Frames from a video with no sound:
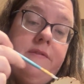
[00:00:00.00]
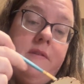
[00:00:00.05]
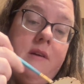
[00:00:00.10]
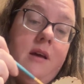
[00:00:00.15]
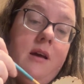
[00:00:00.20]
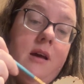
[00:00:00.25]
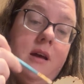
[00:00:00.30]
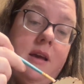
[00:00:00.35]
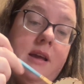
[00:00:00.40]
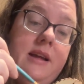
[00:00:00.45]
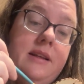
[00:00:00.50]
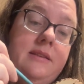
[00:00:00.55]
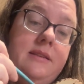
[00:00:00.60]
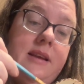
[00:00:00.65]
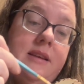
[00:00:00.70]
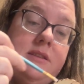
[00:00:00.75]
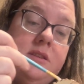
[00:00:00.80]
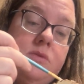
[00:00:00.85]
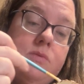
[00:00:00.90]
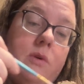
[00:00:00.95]
it
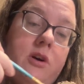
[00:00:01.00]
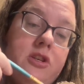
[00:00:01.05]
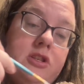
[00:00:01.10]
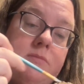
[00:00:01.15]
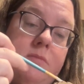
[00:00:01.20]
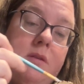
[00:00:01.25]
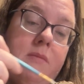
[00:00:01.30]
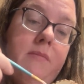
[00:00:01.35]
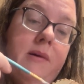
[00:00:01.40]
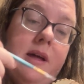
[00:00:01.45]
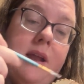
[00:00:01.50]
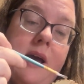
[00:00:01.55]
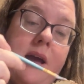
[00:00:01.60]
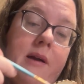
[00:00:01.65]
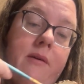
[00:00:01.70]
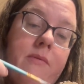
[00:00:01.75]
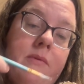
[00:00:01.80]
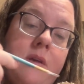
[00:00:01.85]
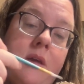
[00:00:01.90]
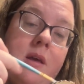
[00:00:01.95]
says it's washable, but
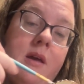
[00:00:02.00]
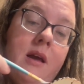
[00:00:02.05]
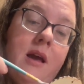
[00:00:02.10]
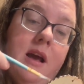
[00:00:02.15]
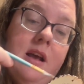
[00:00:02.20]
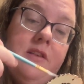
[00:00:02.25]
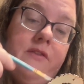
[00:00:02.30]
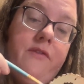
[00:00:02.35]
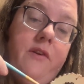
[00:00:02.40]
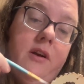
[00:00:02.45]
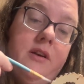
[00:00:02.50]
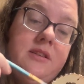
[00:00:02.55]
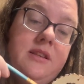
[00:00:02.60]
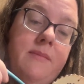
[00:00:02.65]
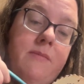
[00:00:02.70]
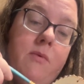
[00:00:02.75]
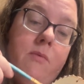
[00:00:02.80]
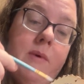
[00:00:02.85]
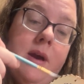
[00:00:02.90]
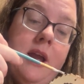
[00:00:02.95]
as far as
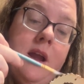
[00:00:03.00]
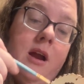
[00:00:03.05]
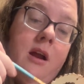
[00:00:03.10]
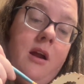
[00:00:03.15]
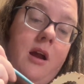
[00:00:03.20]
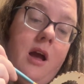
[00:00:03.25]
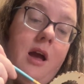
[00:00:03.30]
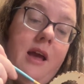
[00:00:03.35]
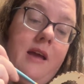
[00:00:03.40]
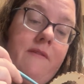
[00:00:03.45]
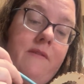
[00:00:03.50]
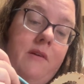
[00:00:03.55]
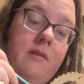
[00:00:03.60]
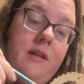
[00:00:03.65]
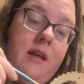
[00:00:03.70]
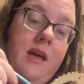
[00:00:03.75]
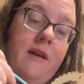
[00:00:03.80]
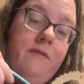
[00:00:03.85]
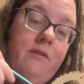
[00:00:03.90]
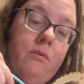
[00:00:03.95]
I'm aware, I have
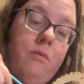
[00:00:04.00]
only ever